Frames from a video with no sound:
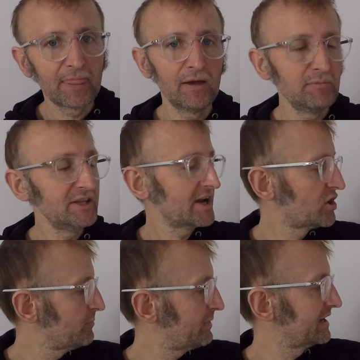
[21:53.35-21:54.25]
media
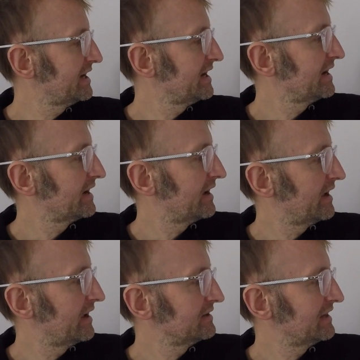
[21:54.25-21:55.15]
company
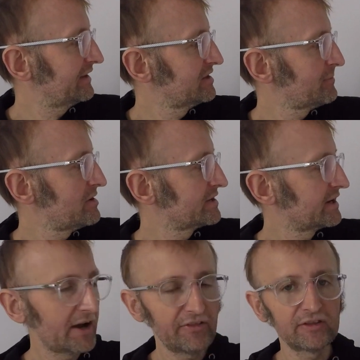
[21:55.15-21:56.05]
in Latin
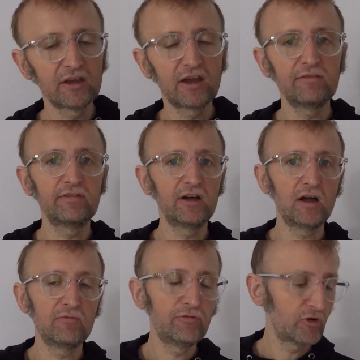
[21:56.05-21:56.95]
America. I think they
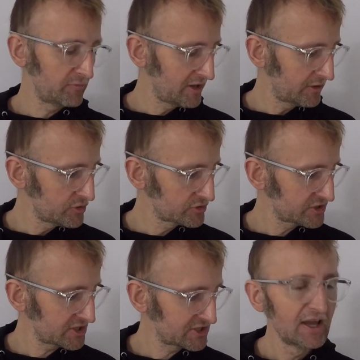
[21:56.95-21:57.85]
have 4 million
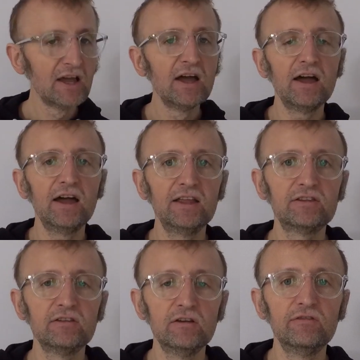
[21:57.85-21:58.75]
users. And
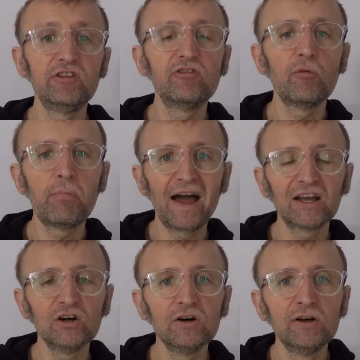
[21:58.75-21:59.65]
Vivo
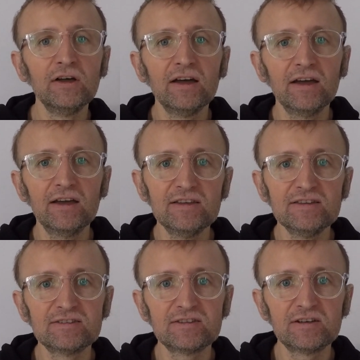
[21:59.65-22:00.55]
Pago
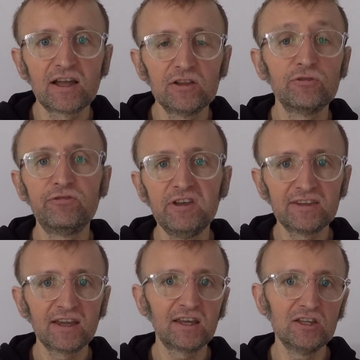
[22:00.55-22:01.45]
is their kind of
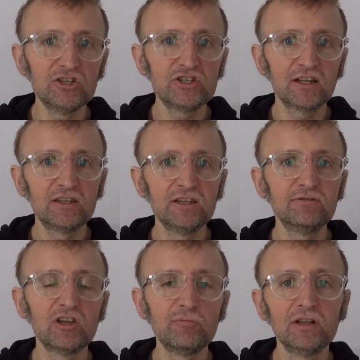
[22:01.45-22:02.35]
fintech initiative.
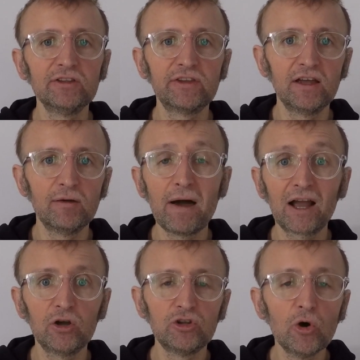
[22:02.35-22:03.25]
They built a
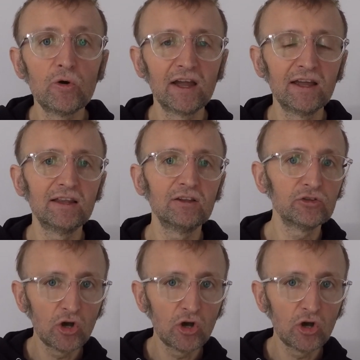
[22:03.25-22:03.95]
Pago token on